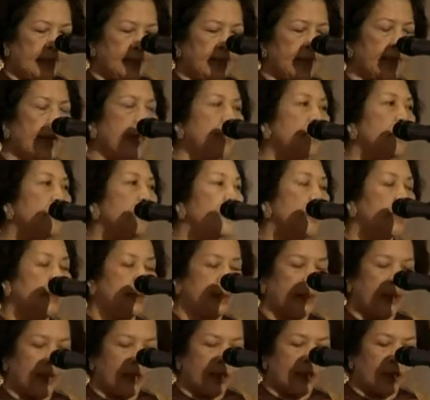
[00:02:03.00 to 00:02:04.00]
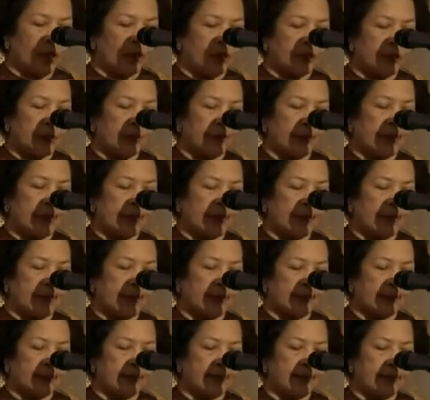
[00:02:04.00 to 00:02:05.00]
and her husband, Dr.
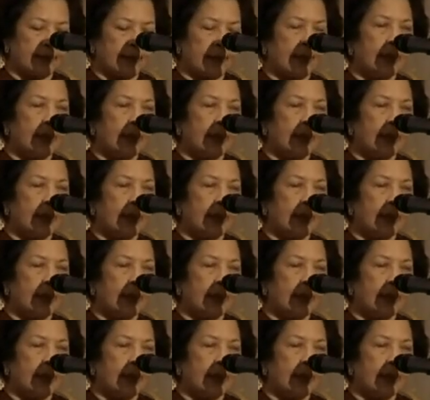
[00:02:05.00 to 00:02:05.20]
Patel,